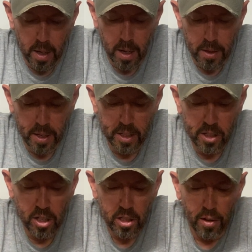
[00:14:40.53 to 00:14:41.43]
these are
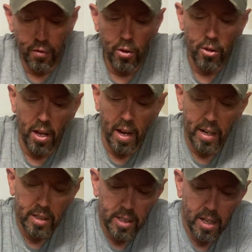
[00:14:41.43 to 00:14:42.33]
just a few
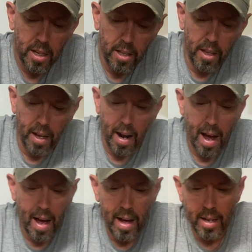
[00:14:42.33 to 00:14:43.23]
things that
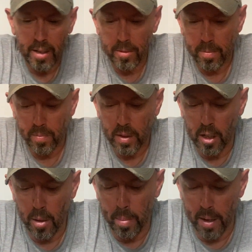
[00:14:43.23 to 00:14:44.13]
I
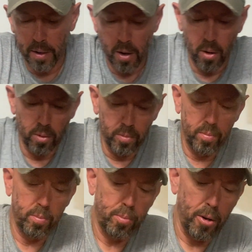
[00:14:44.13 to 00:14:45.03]
depend on
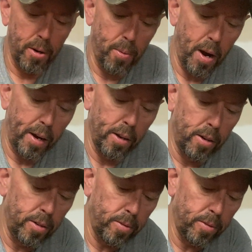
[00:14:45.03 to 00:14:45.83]
pretty regular,